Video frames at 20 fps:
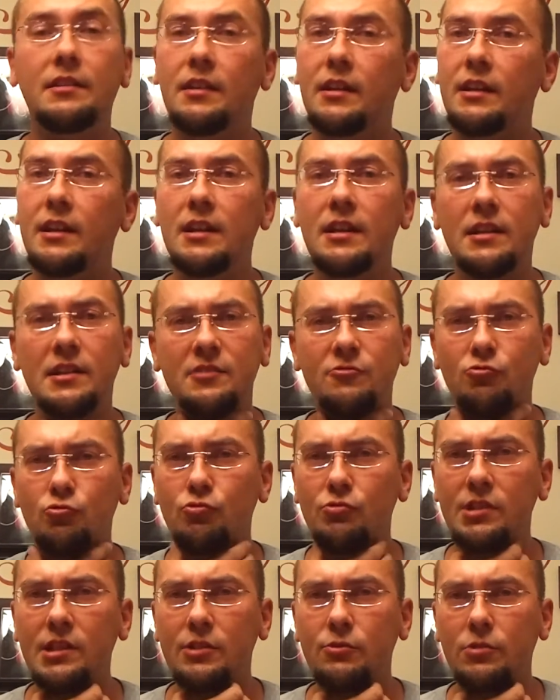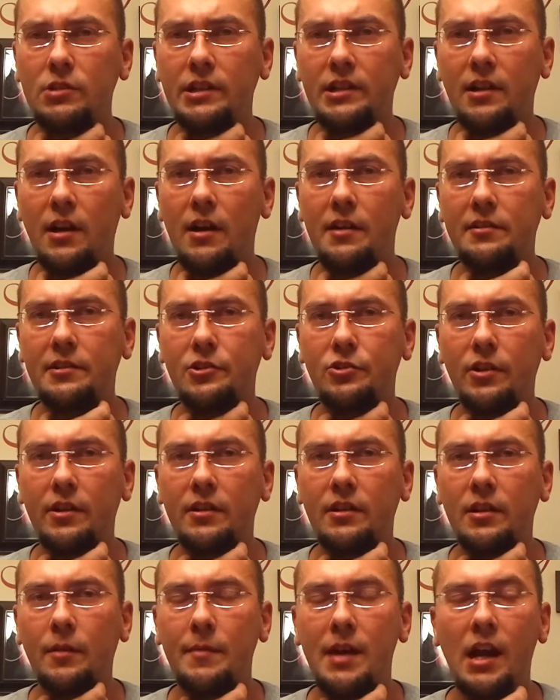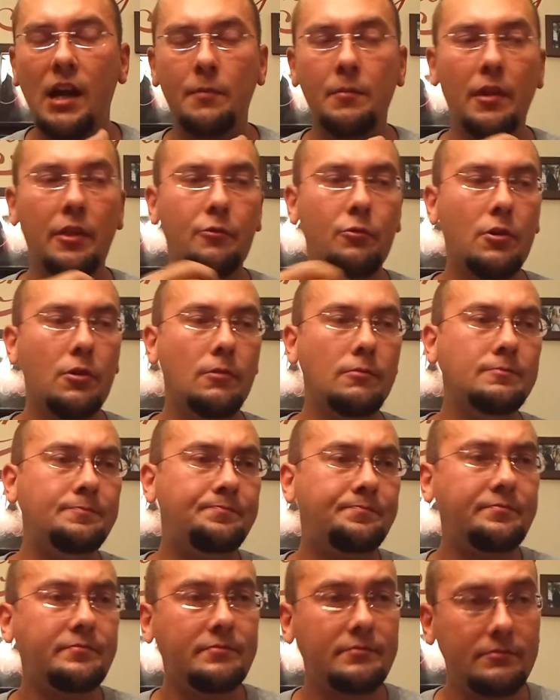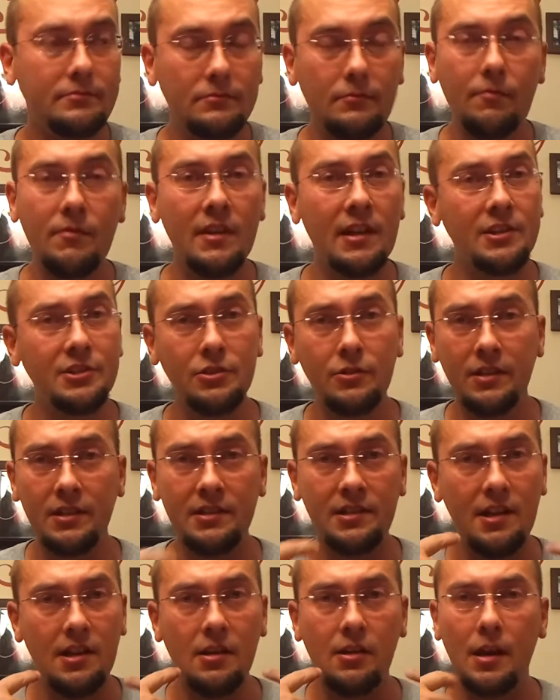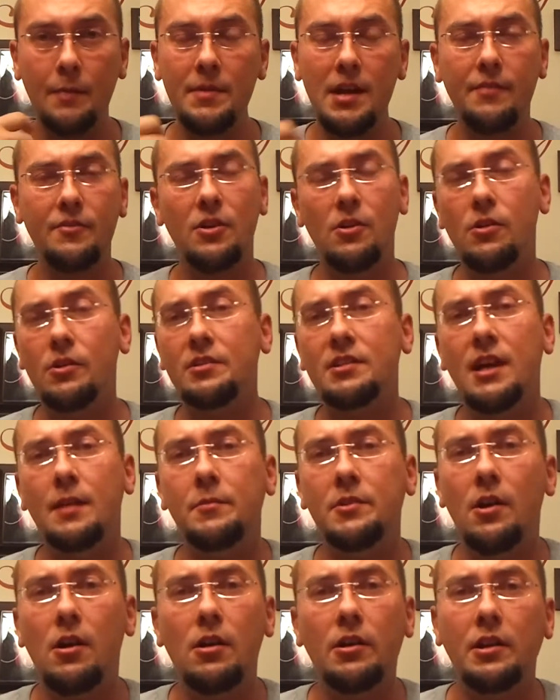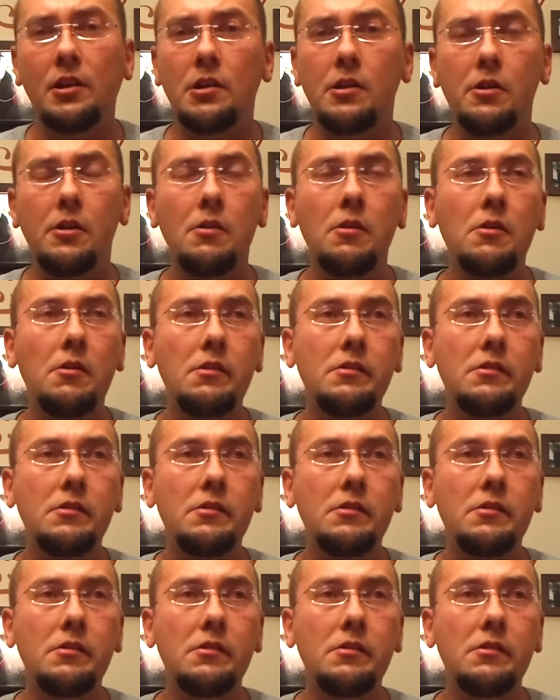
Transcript: Again, it's really, really concentrated on the back of my throat. As you can tell, I'm having a hard time talking here.